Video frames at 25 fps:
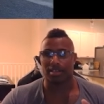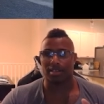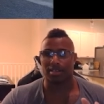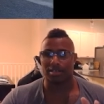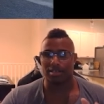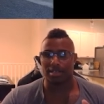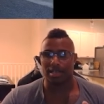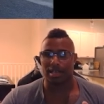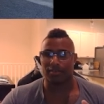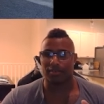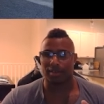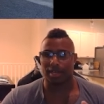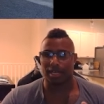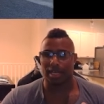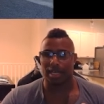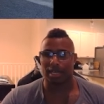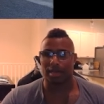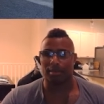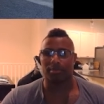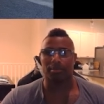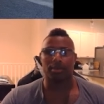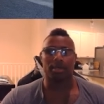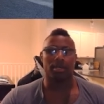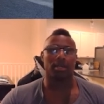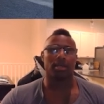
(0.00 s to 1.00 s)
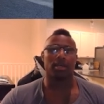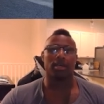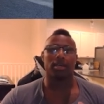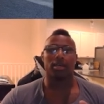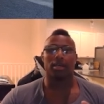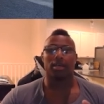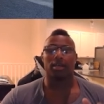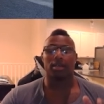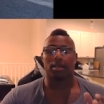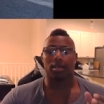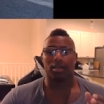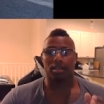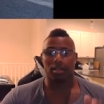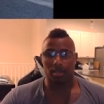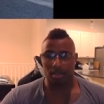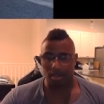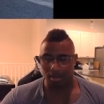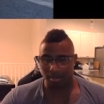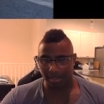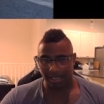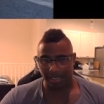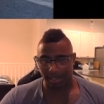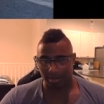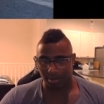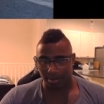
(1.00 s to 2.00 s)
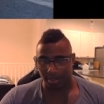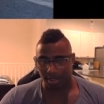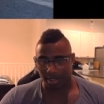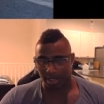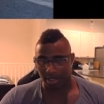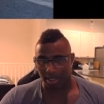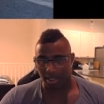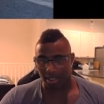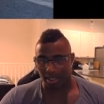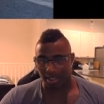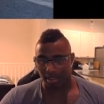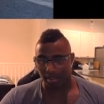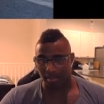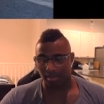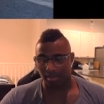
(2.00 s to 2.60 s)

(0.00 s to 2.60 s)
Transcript: It's not even a game. No Lamborghini,